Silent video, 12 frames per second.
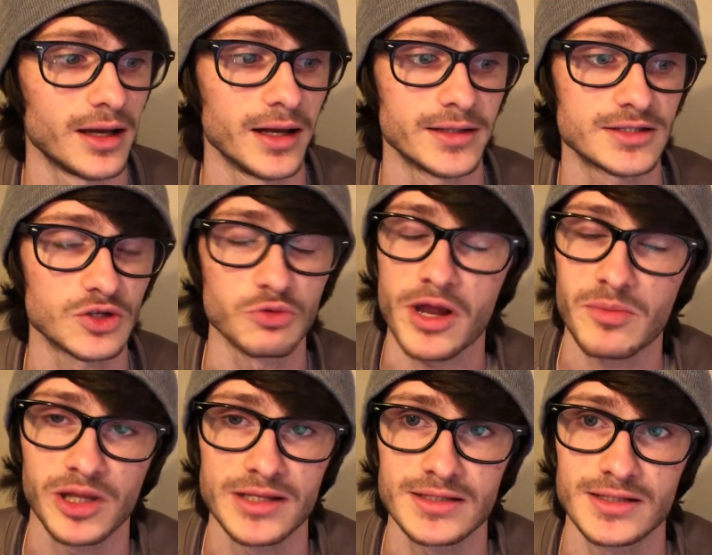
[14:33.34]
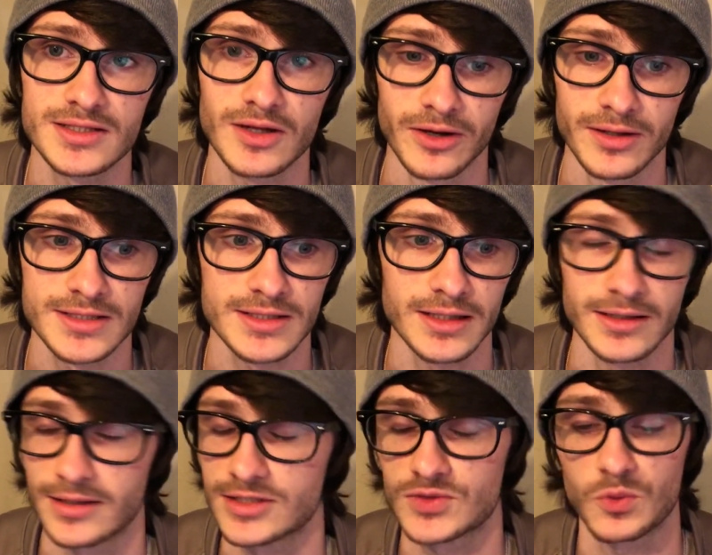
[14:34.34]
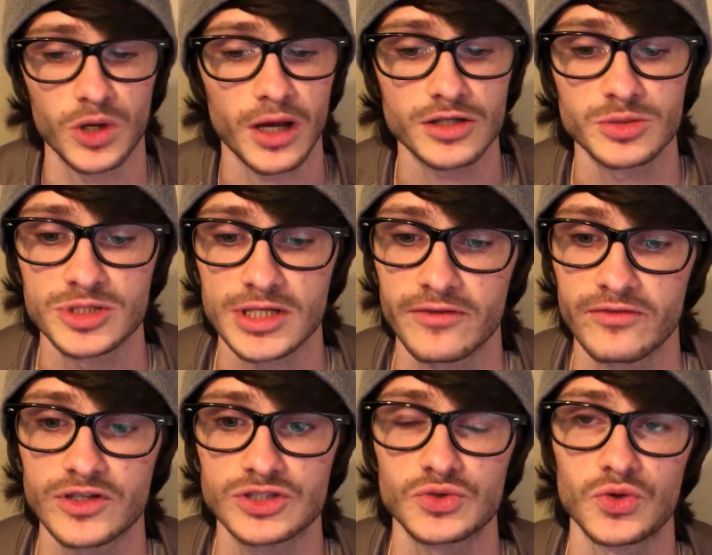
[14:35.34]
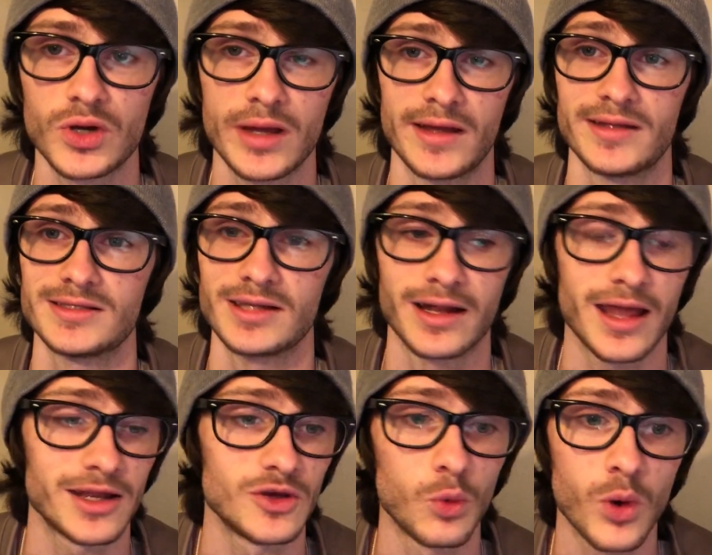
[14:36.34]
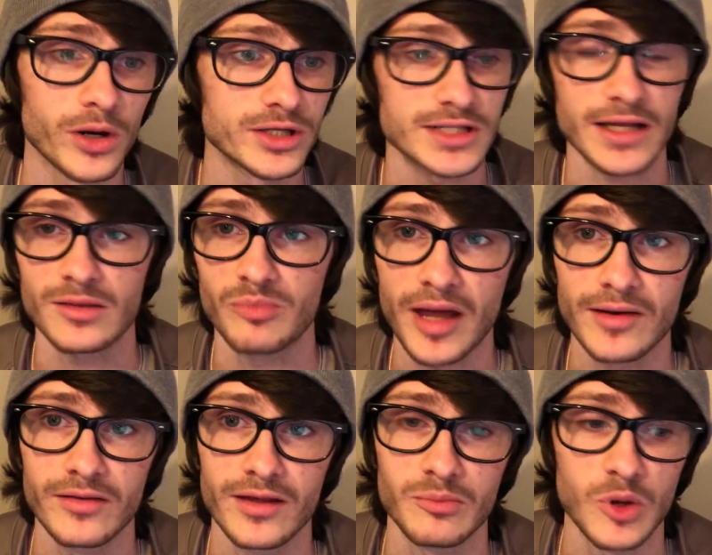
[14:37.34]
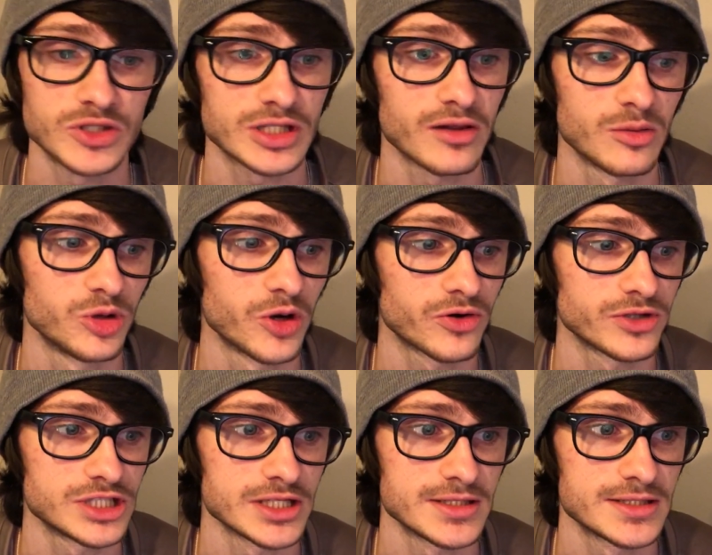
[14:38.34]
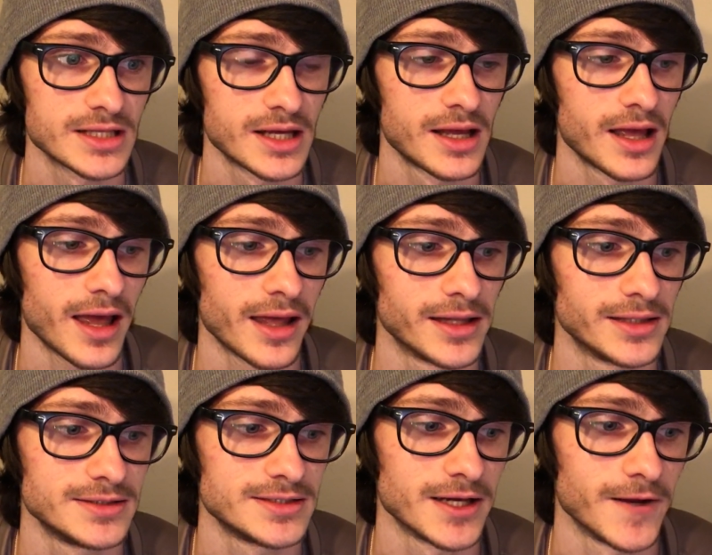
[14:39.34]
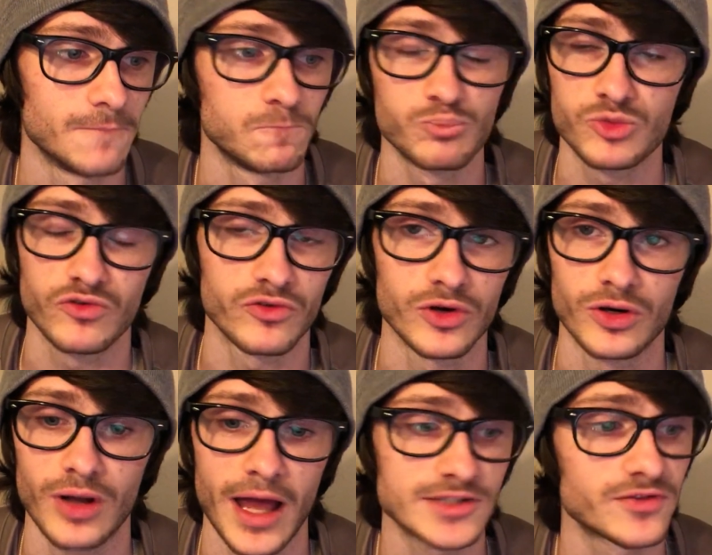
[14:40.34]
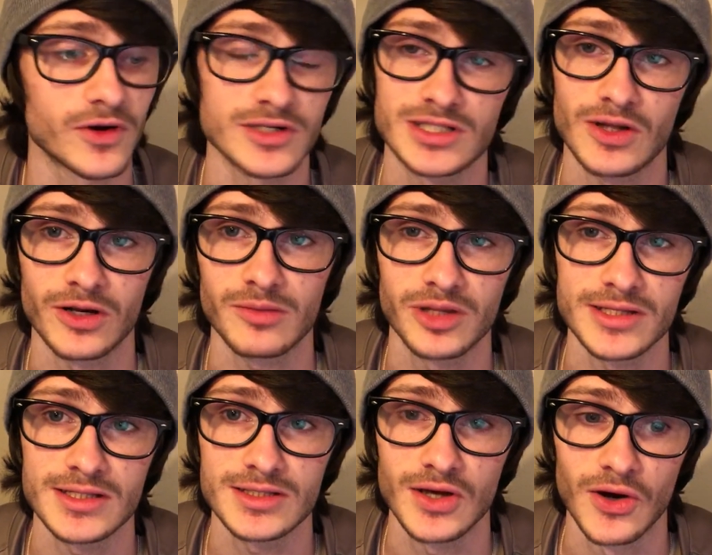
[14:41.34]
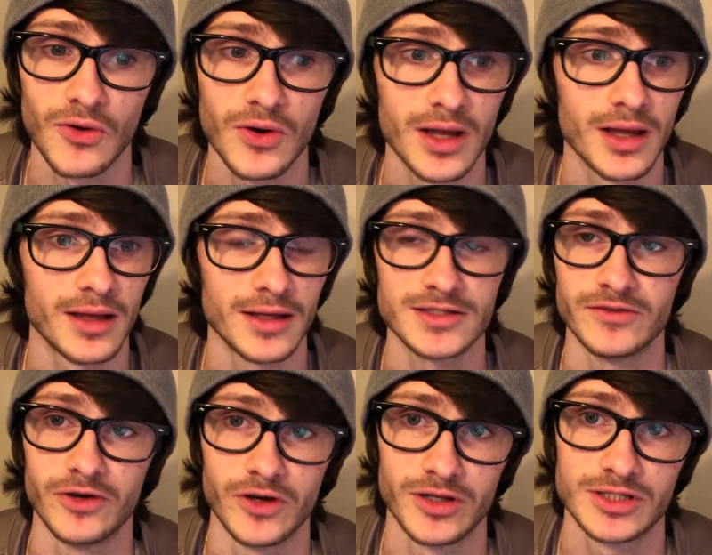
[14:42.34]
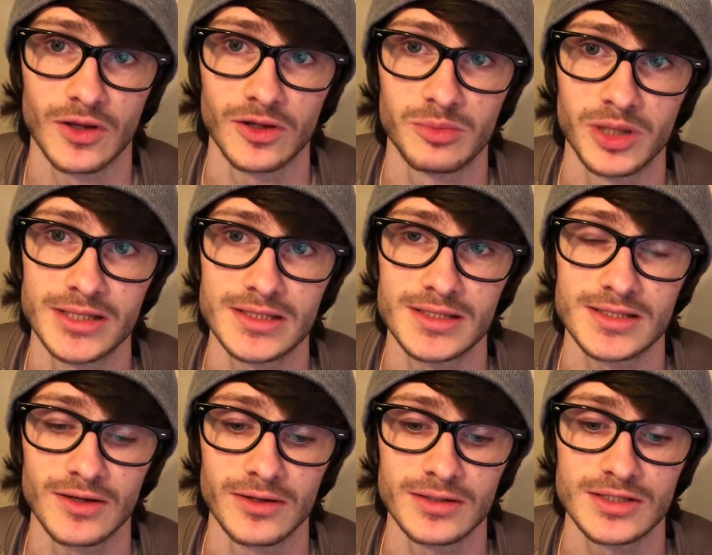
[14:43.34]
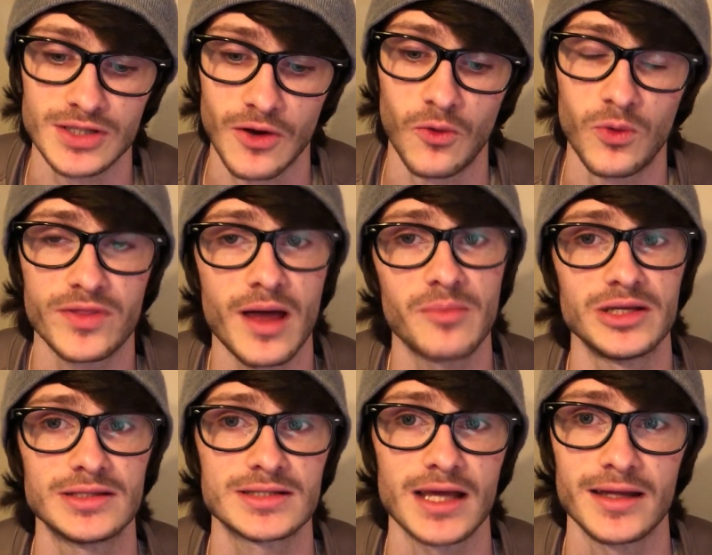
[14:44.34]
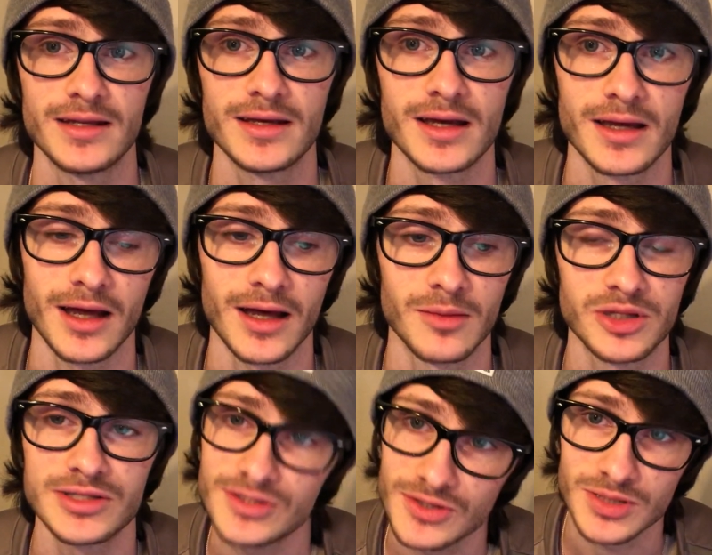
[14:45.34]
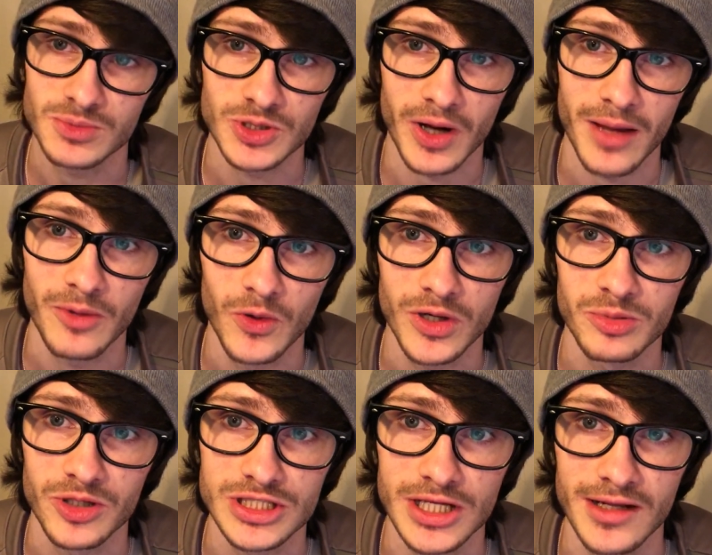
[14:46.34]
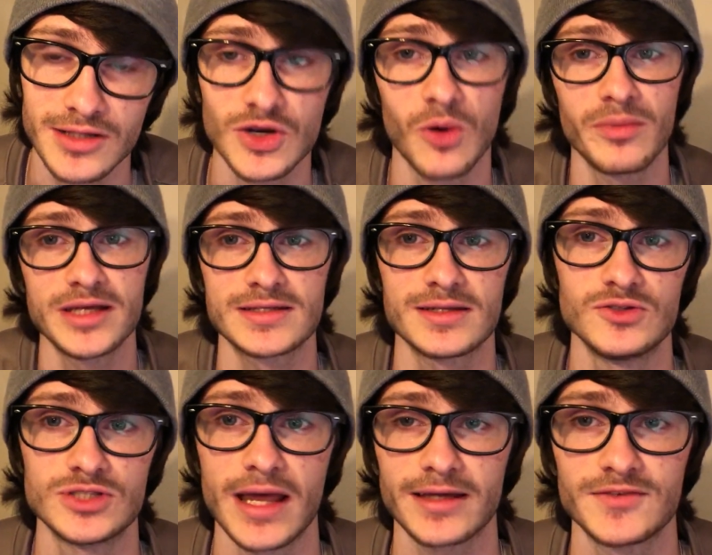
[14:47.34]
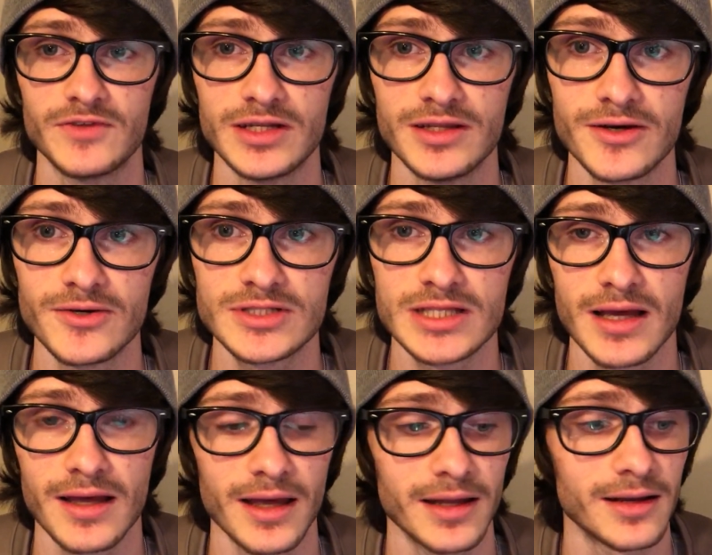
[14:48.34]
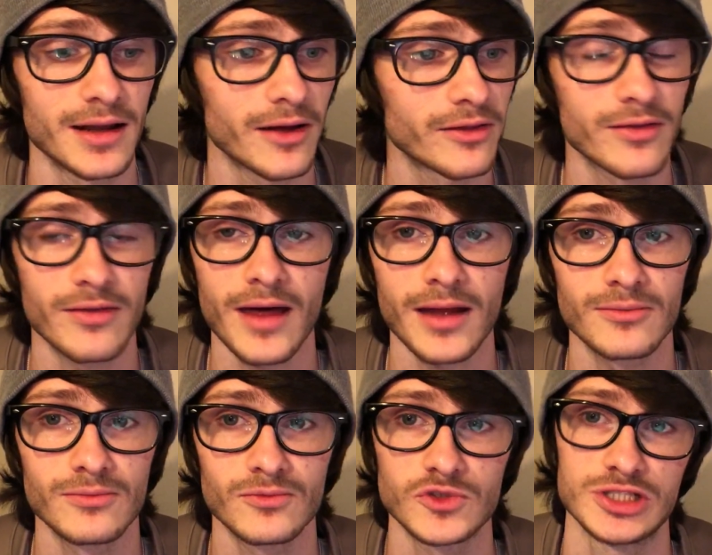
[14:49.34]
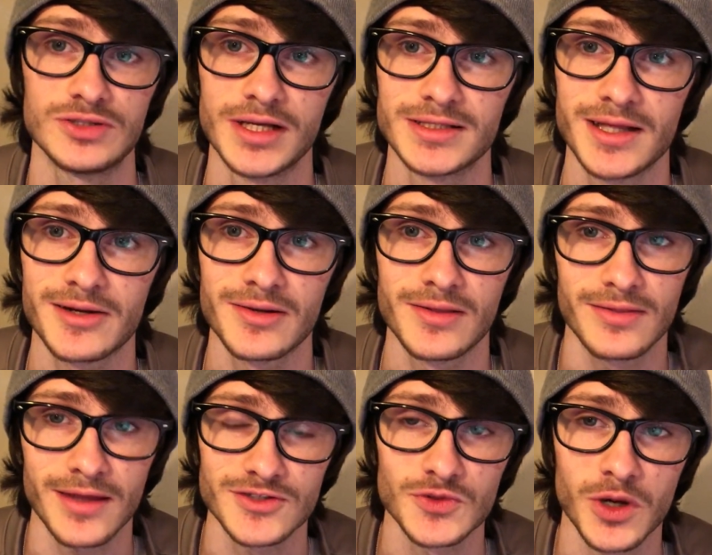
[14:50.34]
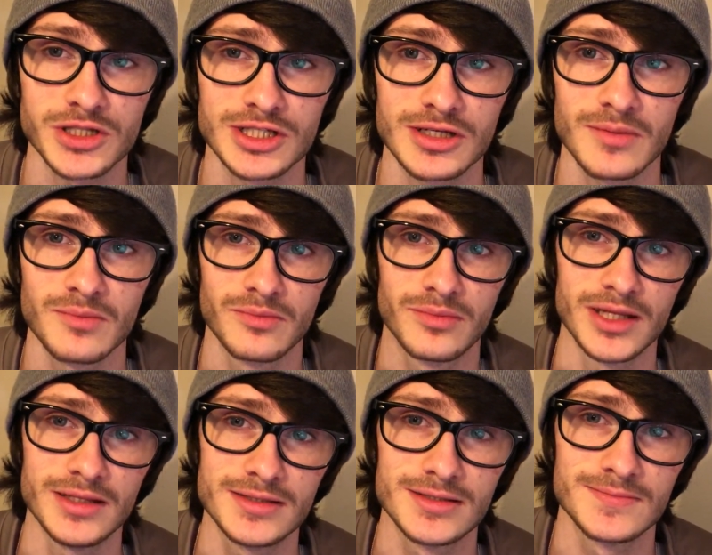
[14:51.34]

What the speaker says: It's a great place to start, and it's 100% official. It's not any worse, any better than most other brokerages. And for as far as starting places go, it's a very solid place to start. So with that being said, please do subscribe. I would appreciate it. Don't miss those next videos. And other than that, we'll see you guys later. Thanks for watching. Peace.